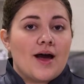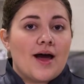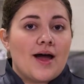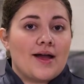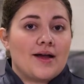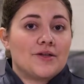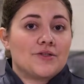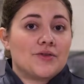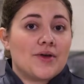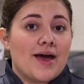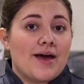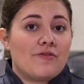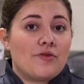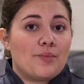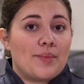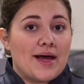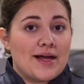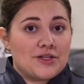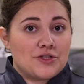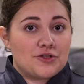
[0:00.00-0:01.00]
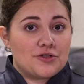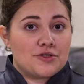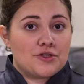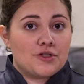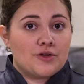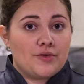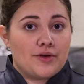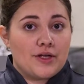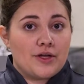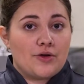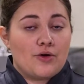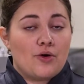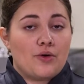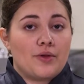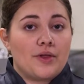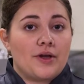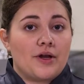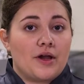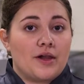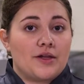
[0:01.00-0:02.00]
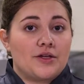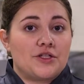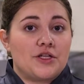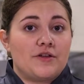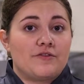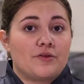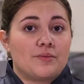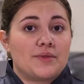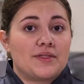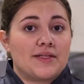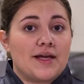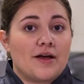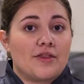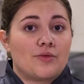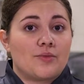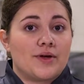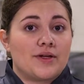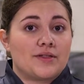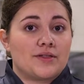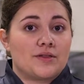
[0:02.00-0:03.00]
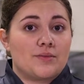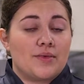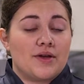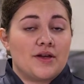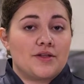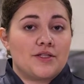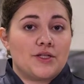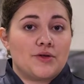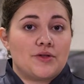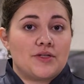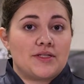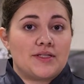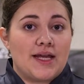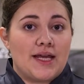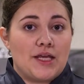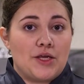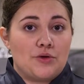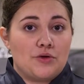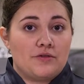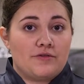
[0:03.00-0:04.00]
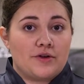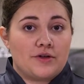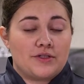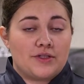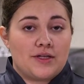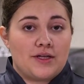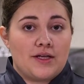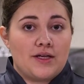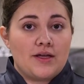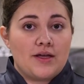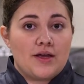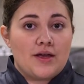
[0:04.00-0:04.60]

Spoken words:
I also have a bachelor's degree in culinology from Southwest Minnesota State University.